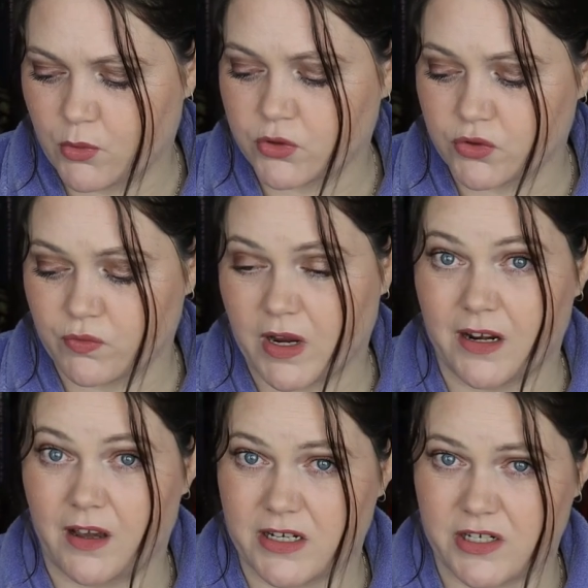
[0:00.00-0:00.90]
Born to
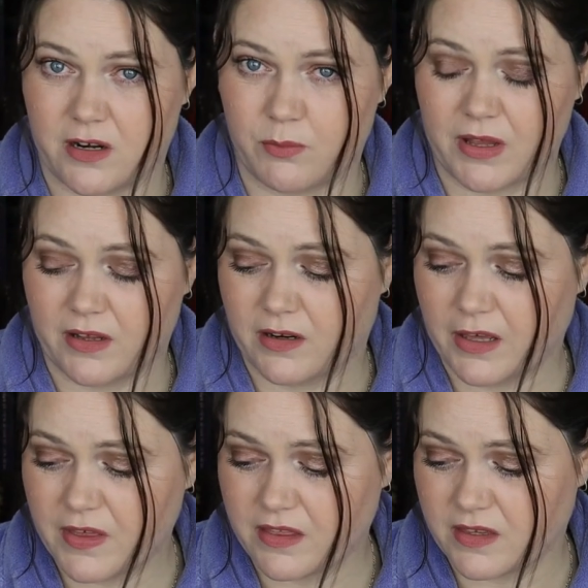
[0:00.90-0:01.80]
Run eyeshadow palette. And
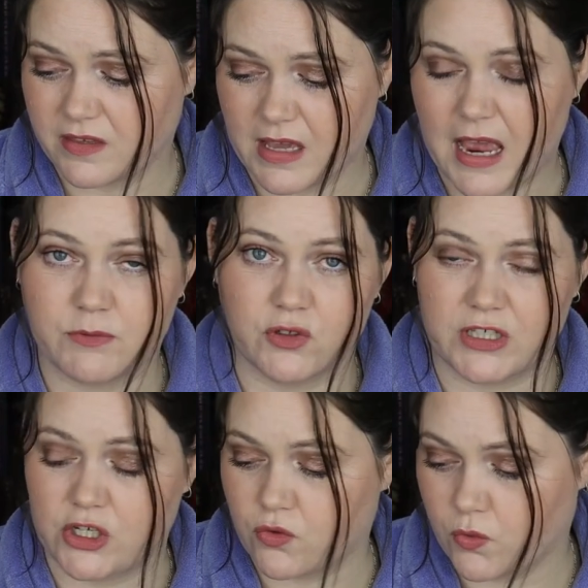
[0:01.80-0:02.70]
I think this is
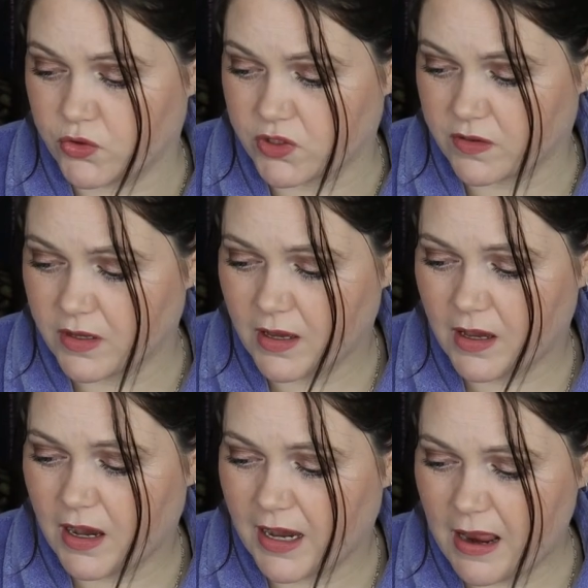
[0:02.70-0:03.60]
absolutely gorgeous.
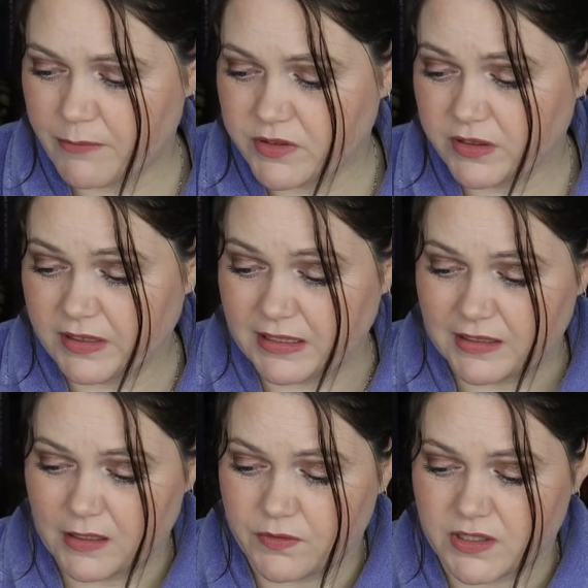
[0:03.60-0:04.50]
I absolutely
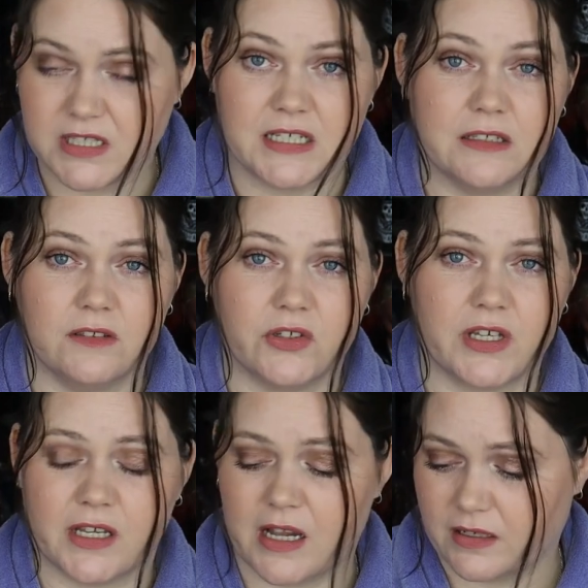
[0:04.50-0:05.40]
love the teal
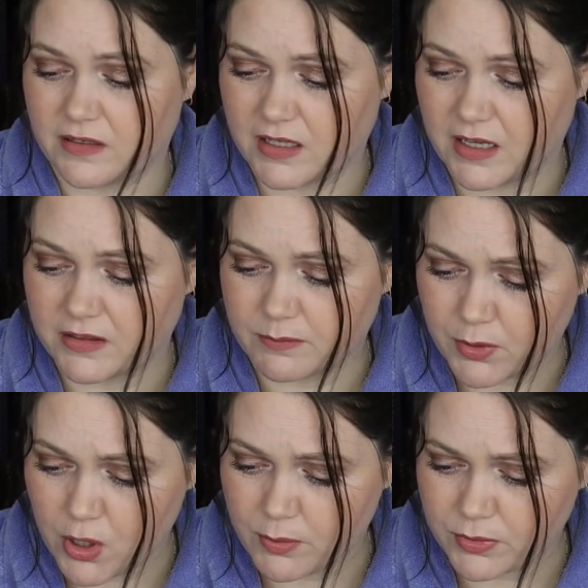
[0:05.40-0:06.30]
looking colours here, the
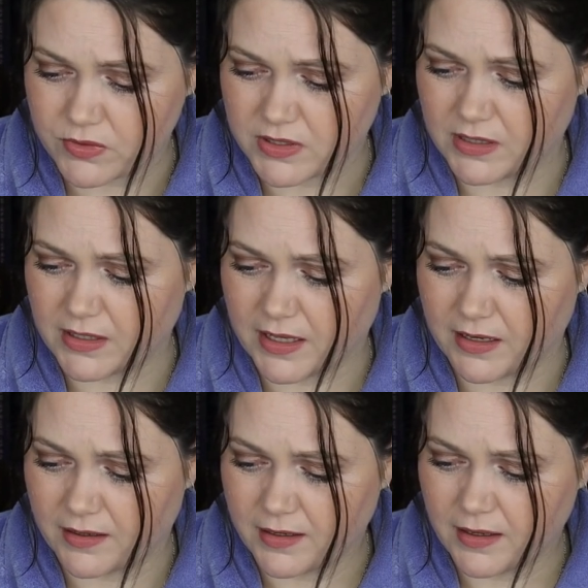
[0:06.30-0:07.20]
purples in
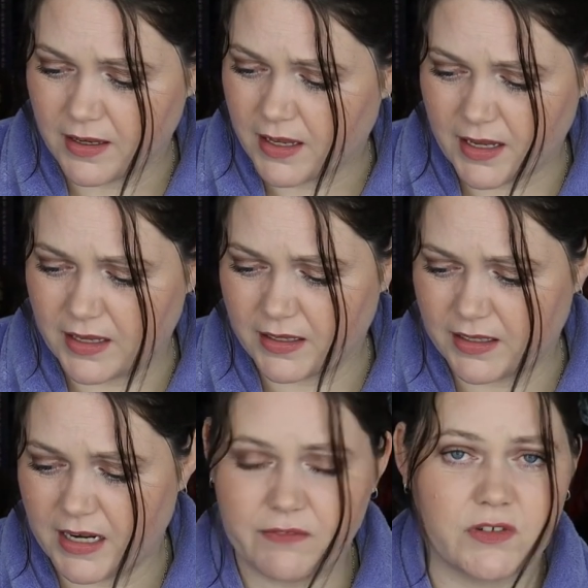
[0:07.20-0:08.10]
there,
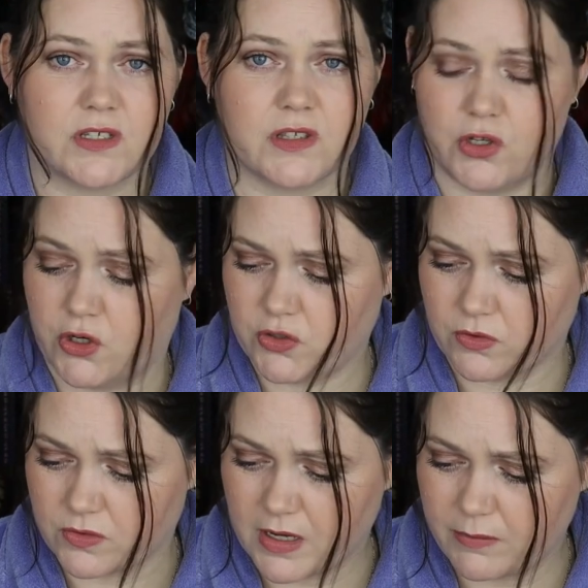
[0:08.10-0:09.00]
and even just the
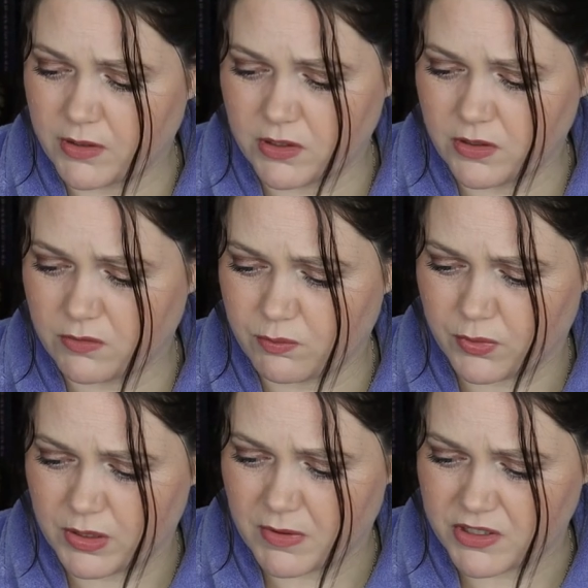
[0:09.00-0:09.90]
neutrals. I would use
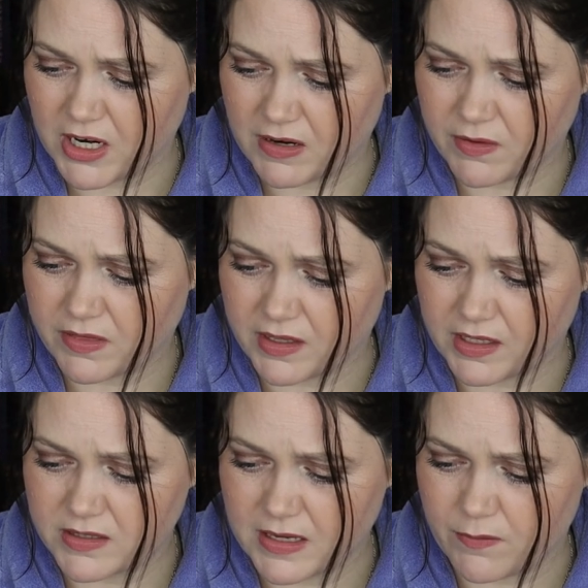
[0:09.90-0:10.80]
pretty much everything
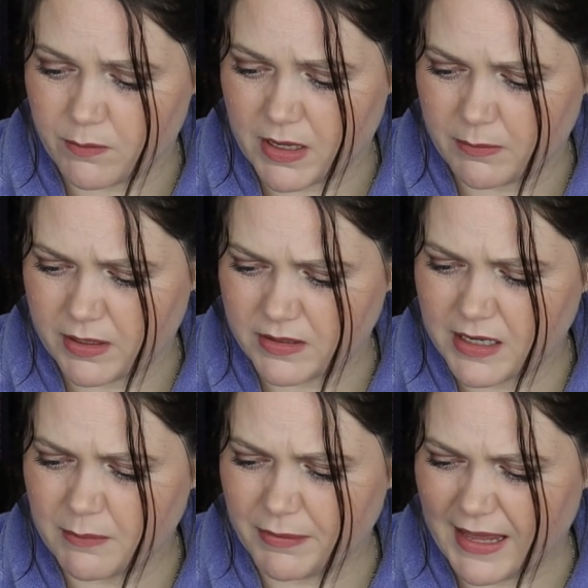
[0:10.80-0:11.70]
except for maybe, is
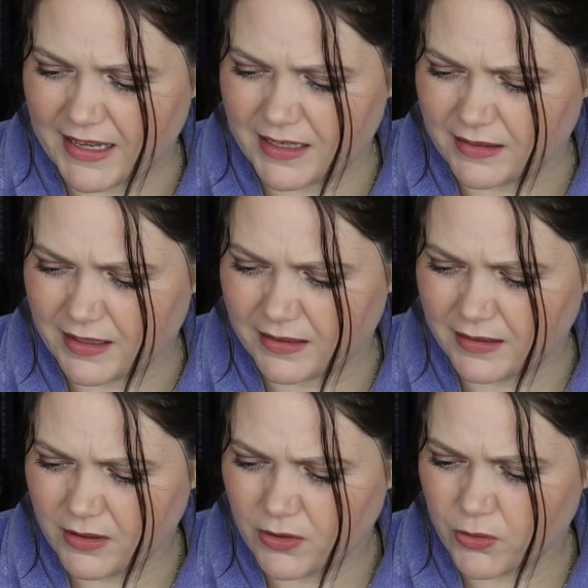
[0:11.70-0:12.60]
that a black in
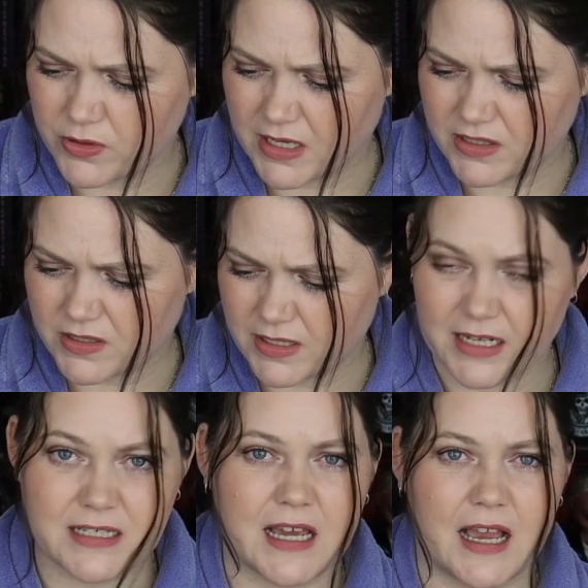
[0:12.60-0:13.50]
there? Or is that just
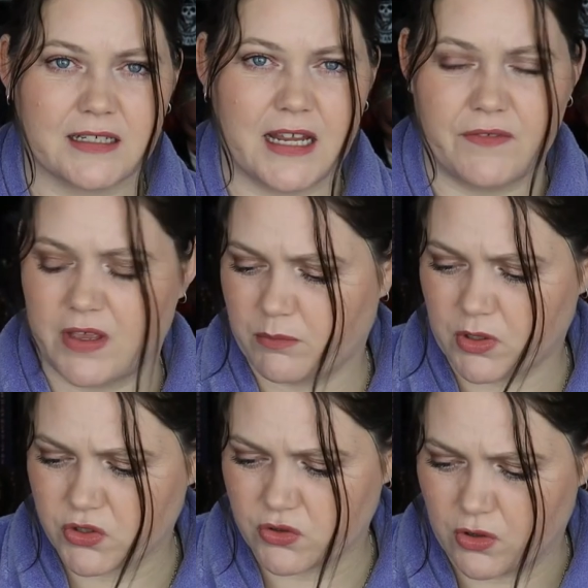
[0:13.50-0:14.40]
like a dark navy? I'm
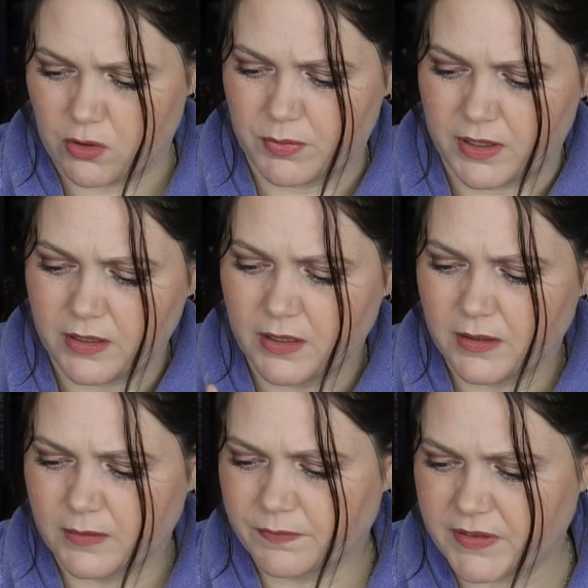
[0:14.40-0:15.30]
not sure, but
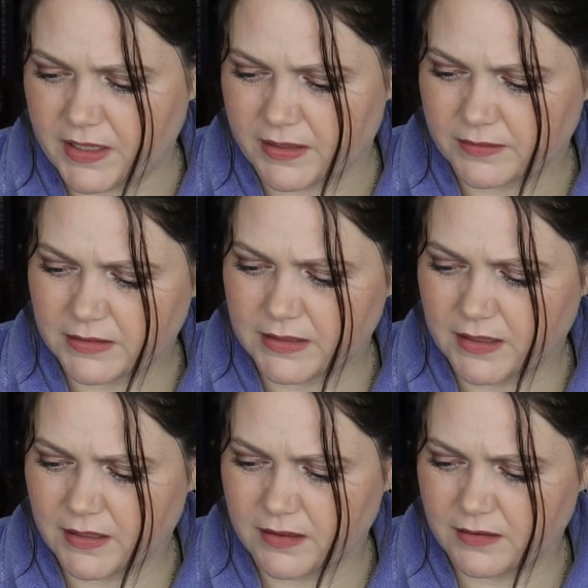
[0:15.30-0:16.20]

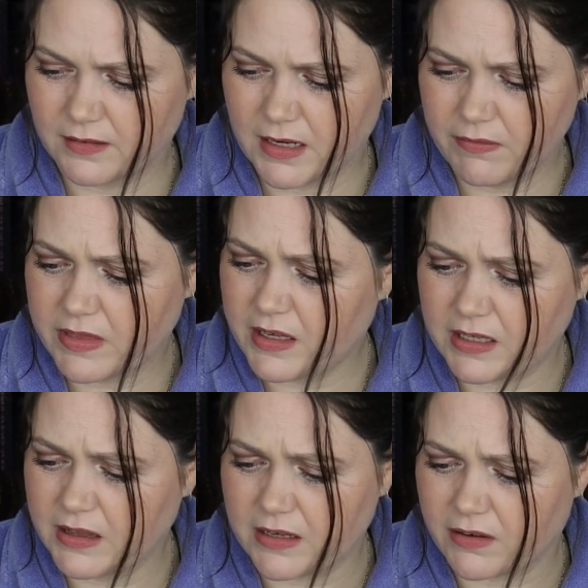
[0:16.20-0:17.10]
yeah. Everything
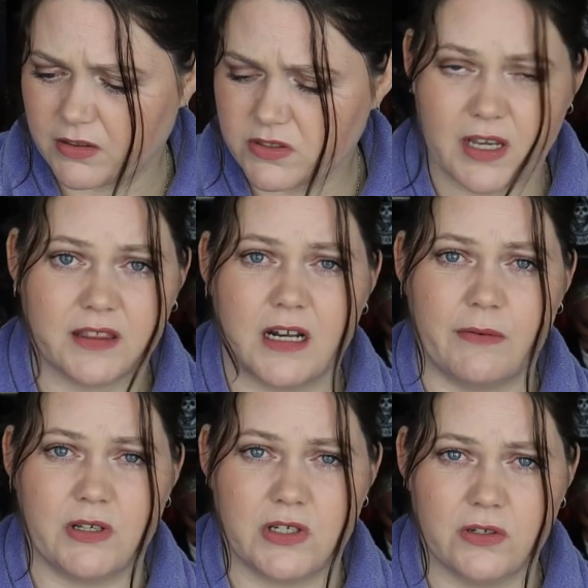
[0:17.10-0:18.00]
in there, it looks like that I
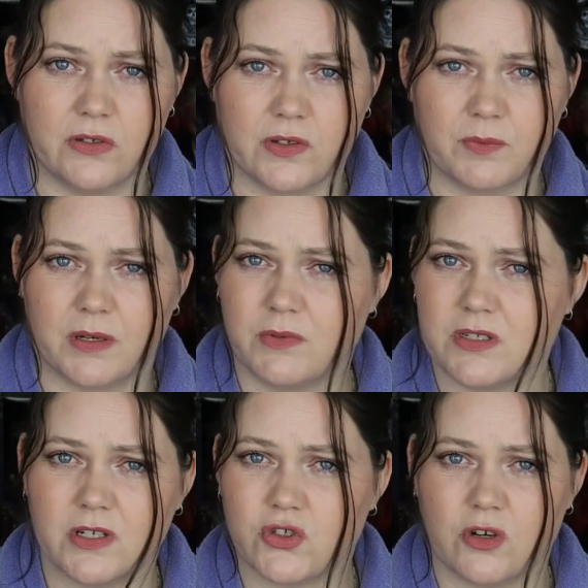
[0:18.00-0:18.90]
would use, but I'm
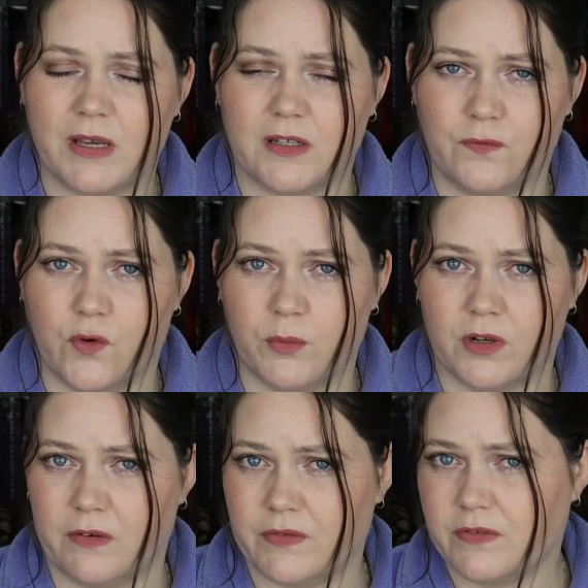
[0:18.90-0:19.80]
just not sure about the
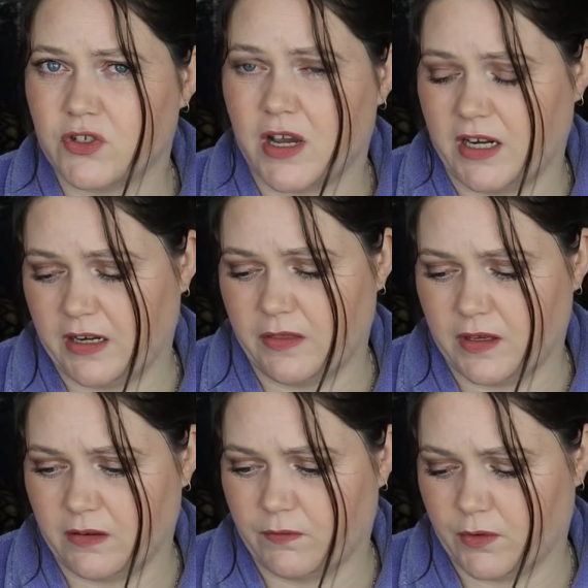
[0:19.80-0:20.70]
formula. I've never tried
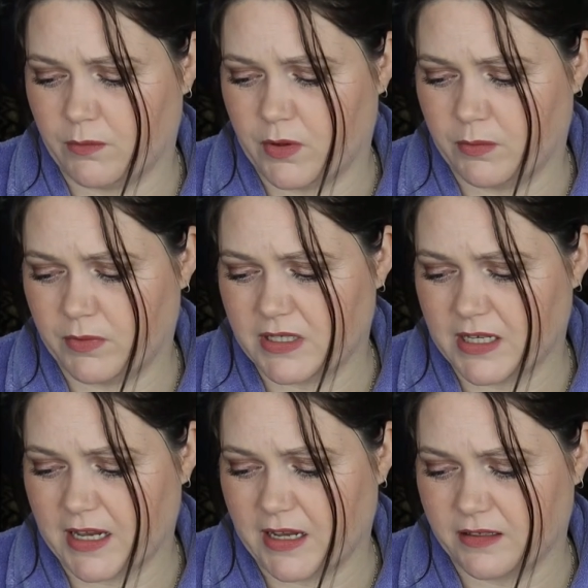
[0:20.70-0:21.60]
anything from Urban
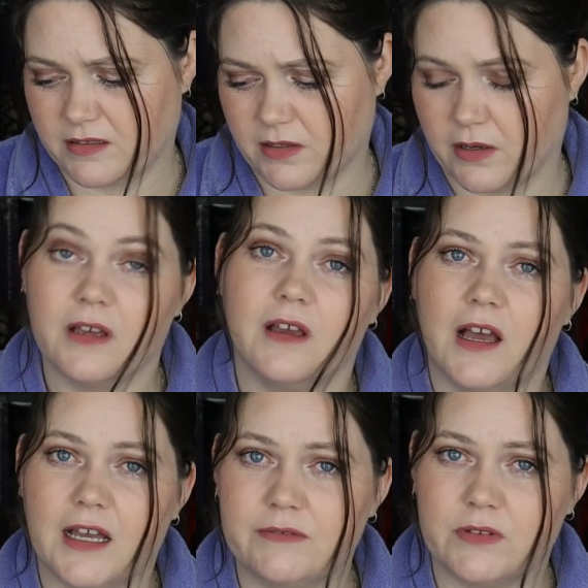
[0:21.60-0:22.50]
Decay, so
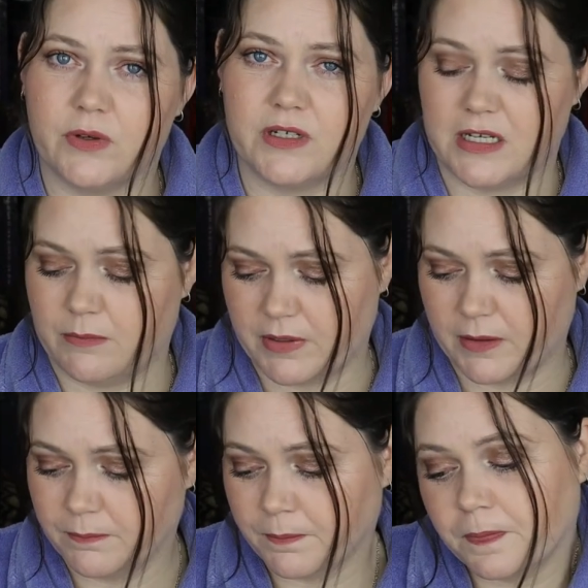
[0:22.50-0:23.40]
I have no idea,
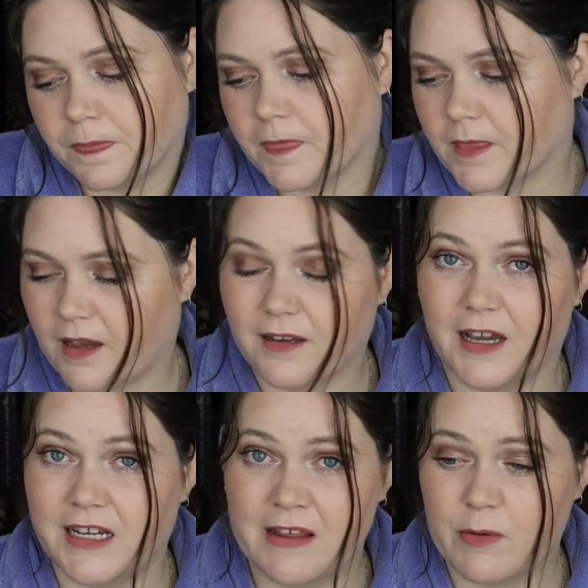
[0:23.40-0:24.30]
but
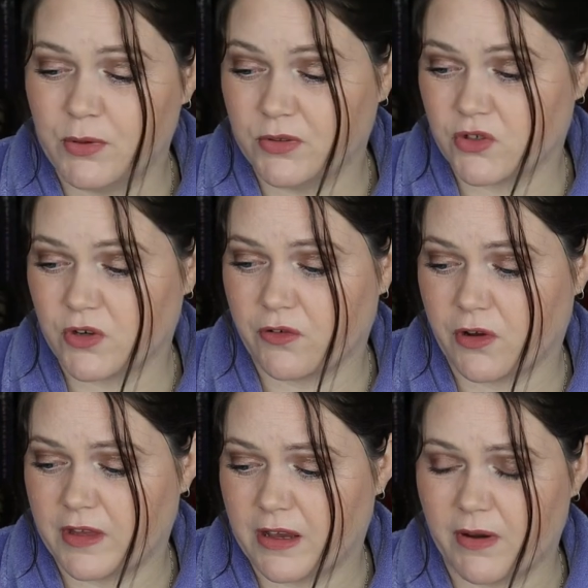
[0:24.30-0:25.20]
I never pulled the trigger
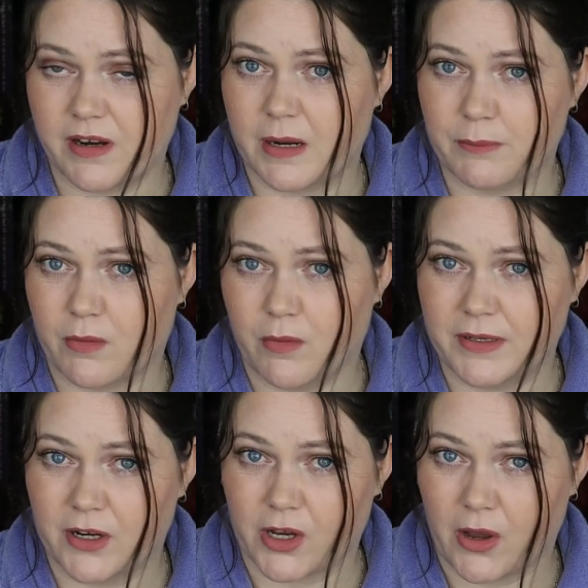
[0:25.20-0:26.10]
on that one, and I'm
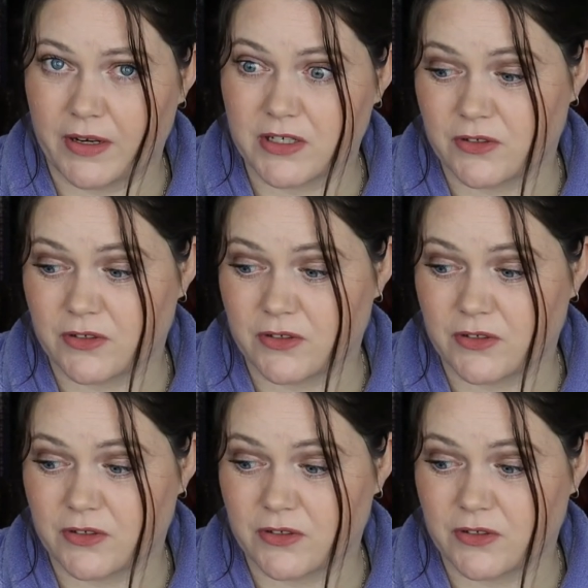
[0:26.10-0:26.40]
probably not going